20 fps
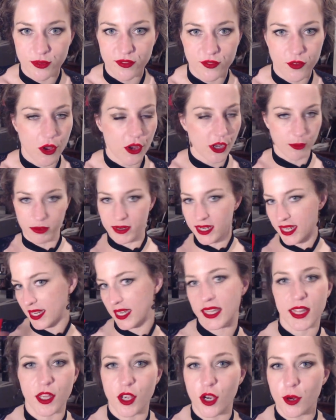We've gone
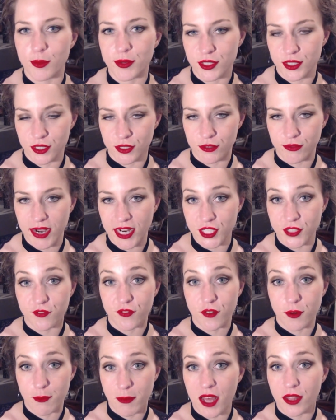completely the opposite direction
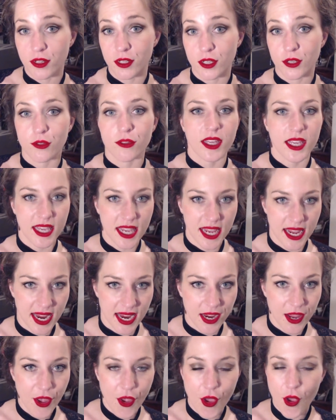from Martin Luther
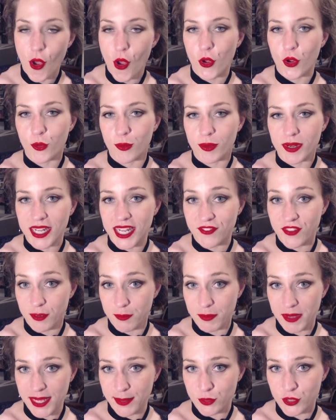King, who believed
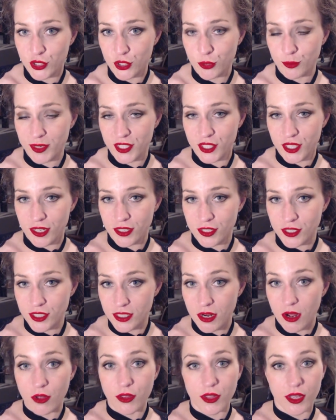that people should be
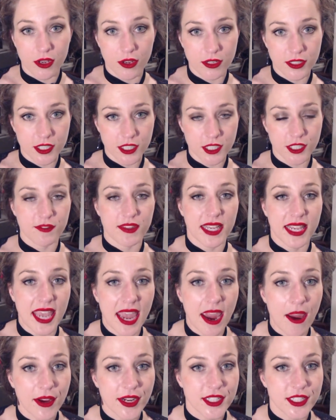judged on the content of their
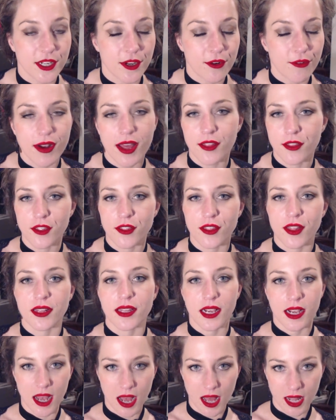character rather than
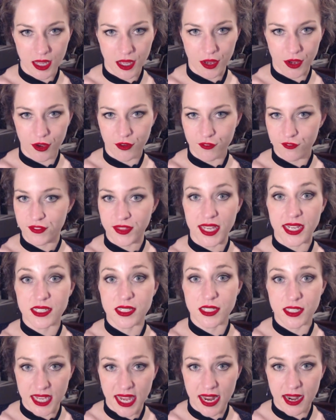the color of their
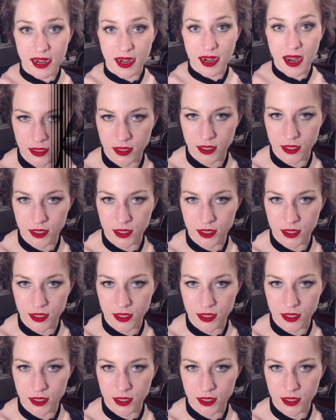skin.